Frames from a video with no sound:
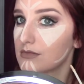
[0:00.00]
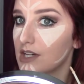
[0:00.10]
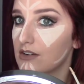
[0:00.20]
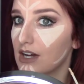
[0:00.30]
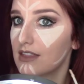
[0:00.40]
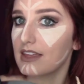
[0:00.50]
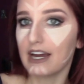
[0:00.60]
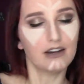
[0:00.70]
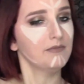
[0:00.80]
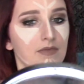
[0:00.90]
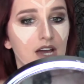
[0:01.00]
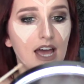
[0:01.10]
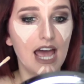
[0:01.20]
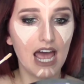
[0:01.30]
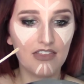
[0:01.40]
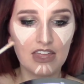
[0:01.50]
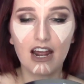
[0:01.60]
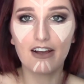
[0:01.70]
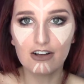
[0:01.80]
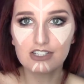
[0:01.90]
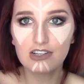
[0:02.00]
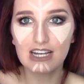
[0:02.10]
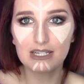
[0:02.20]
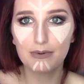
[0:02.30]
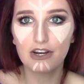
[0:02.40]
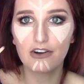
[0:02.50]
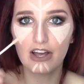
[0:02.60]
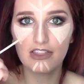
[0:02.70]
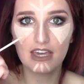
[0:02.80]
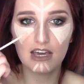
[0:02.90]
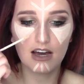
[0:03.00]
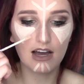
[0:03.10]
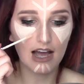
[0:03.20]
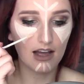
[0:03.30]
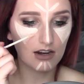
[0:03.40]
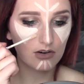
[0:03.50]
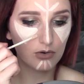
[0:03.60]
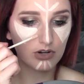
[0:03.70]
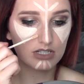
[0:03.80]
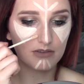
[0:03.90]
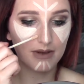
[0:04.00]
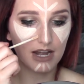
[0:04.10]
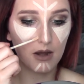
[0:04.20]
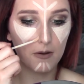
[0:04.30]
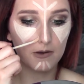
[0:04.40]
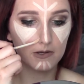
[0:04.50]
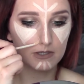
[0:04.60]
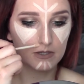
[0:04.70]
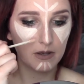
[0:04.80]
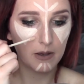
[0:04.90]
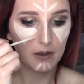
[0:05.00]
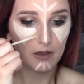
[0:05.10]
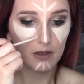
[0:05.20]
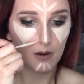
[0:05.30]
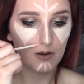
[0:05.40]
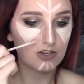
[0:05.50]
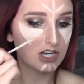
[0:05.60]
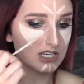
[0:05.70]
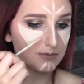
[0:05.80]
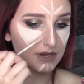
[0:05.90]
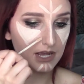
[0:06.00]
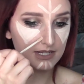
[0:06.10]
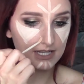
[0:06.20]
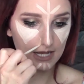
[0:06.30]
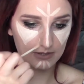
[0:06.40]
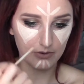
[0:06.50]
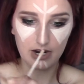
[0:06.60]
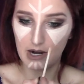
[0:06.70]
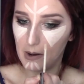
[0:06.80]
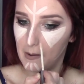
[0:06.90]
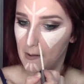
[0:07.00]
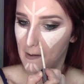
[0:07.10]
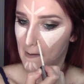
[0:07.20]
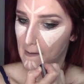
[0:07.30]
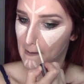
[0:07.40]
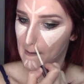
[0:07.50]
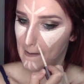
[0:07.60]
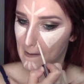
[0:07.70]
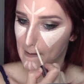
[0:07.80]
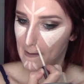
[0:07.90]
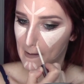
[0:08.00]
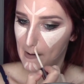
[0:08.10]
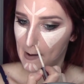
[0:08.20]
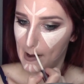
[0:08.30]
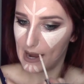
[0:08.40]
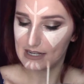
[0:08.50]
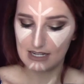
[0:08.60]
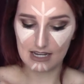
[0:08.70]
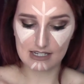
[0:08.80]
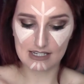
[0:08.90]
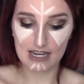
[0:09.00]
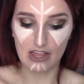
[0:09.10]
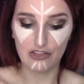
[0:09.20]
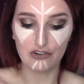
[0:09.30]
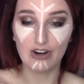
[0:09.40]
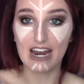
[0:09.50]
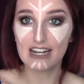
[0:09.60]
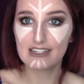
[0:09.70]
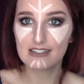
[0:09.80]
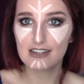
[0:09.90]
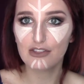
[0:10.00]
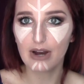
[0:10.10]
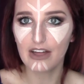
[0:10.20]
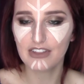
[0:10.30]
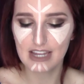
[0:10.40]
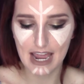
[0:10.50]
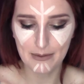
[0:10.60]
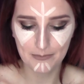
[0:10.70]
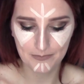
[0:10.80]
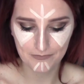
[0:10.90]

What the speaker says: And right there. And then I also like to put it around the corners of my nose, just because that's where I tend to get the reddest throughout the day.